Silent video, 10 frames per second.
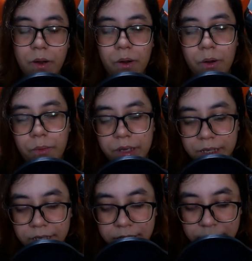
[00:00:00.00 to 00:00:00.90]
or being
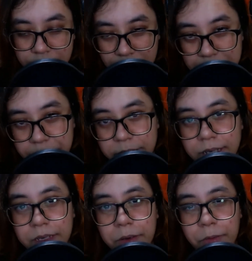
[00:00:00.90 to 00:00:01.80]
sniped
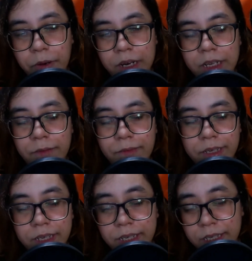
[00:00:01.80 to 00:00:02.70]
while he
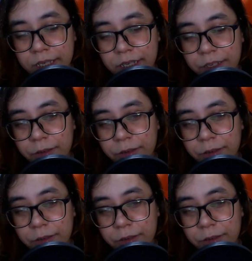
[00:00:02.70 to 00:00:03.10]
was listening